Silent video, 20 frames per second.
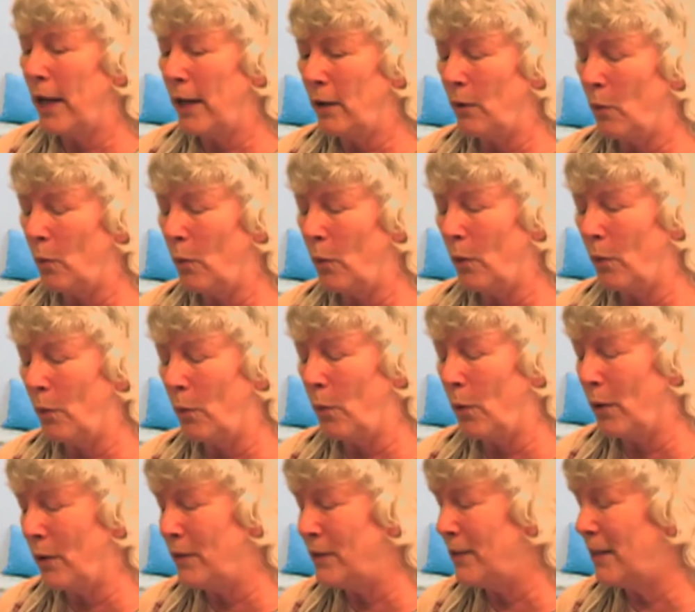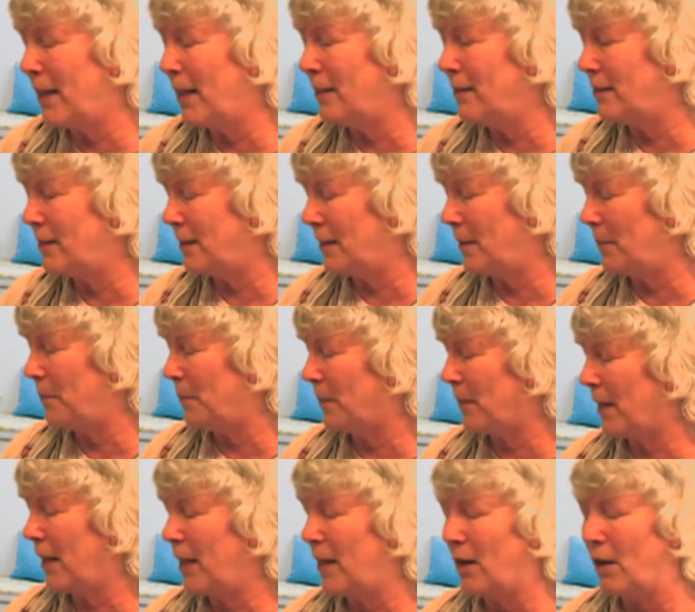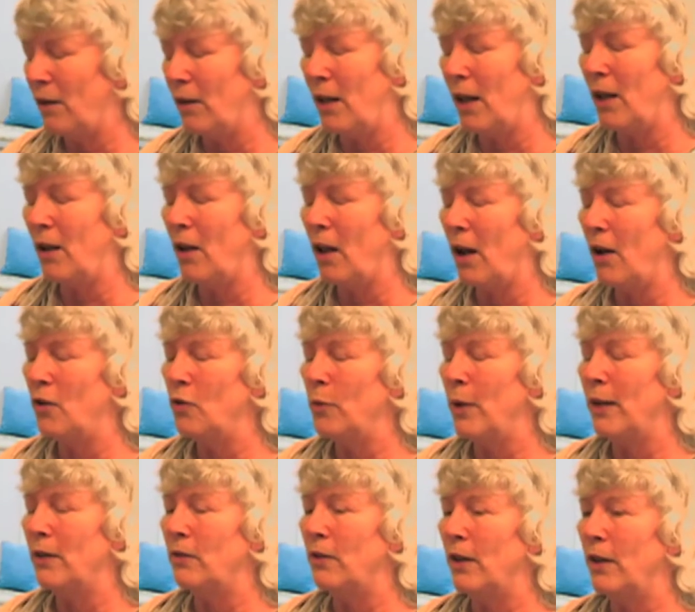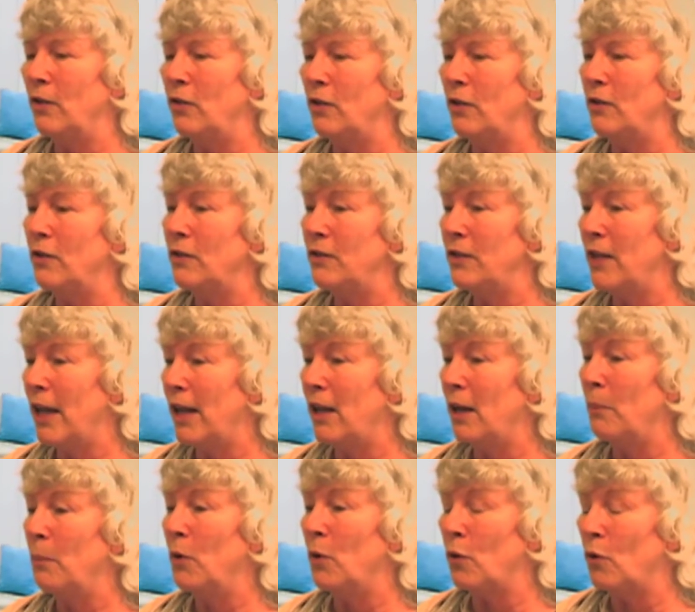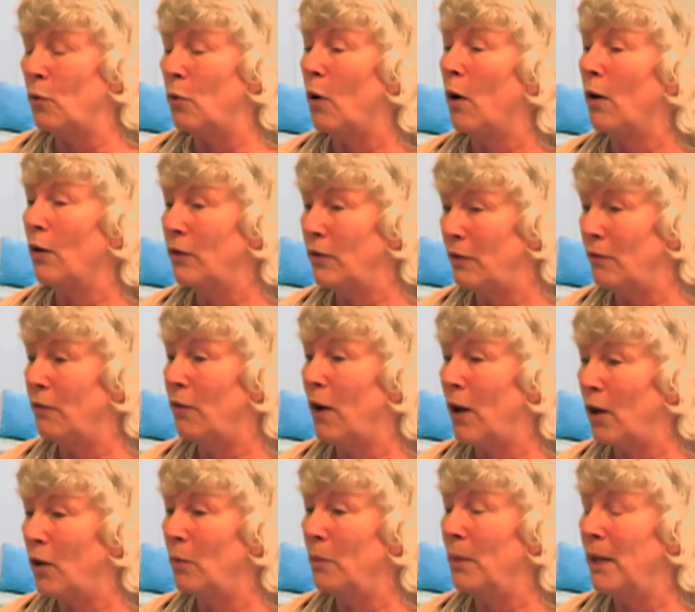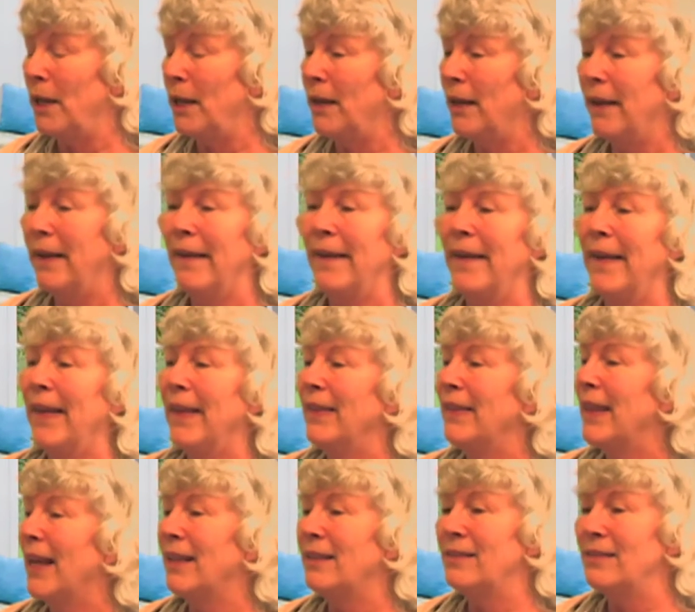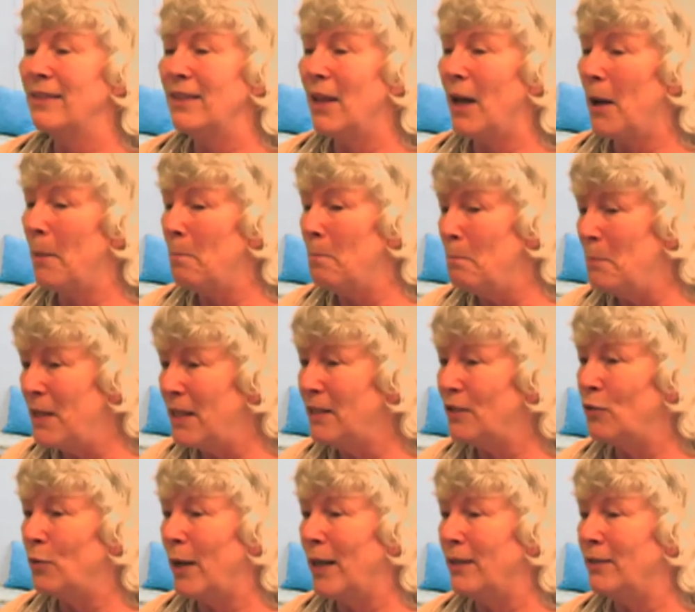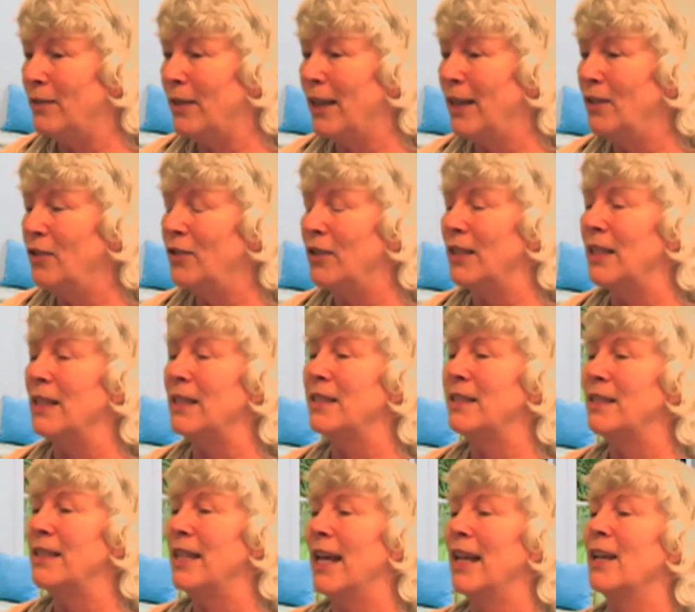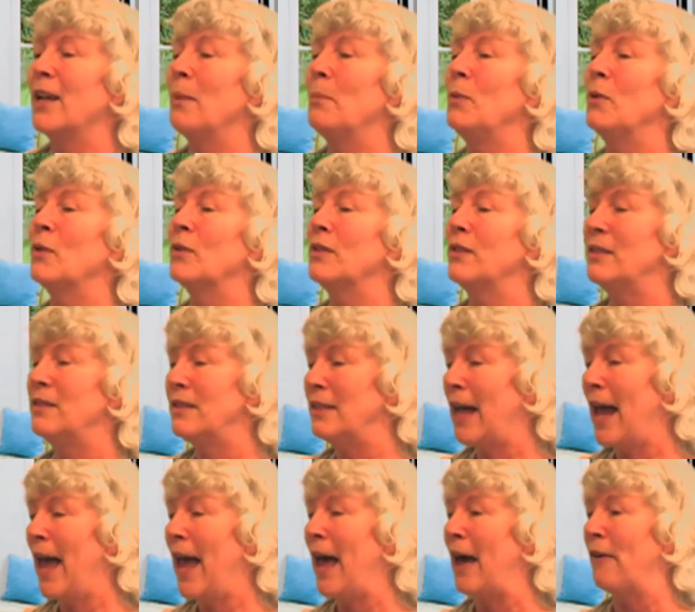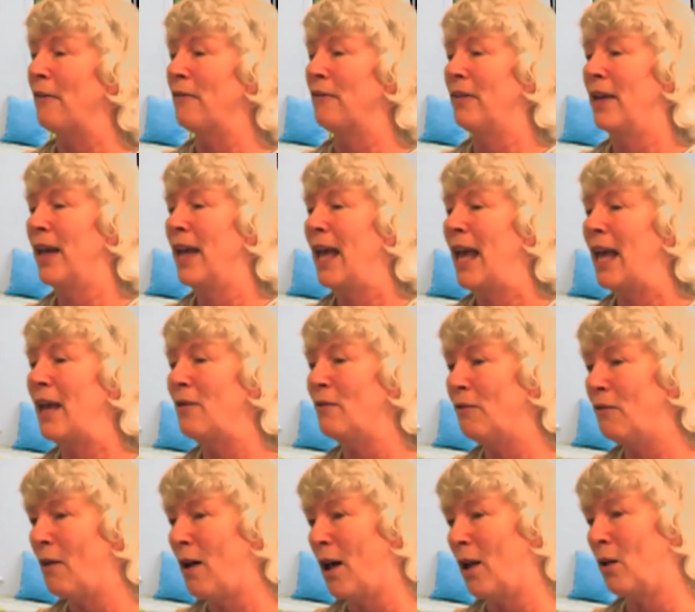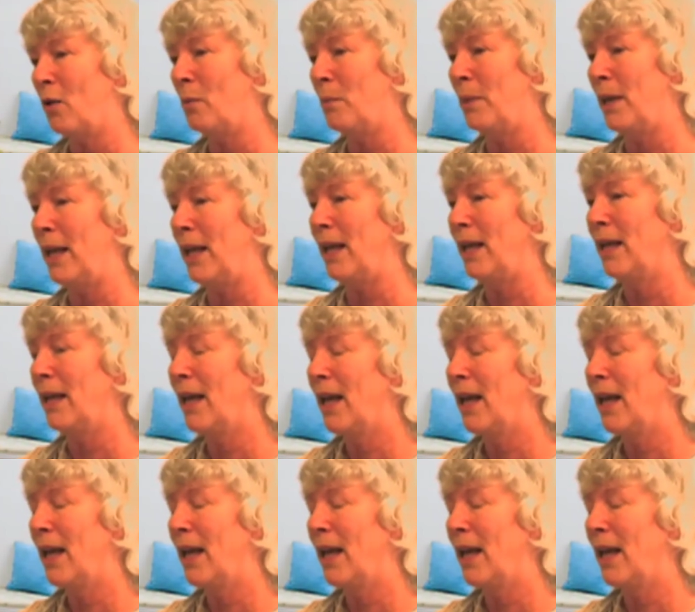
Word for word: where it says in a lot of translations, take up your cross and follow me, that's a mistranslation. It's take up your staff and follow me.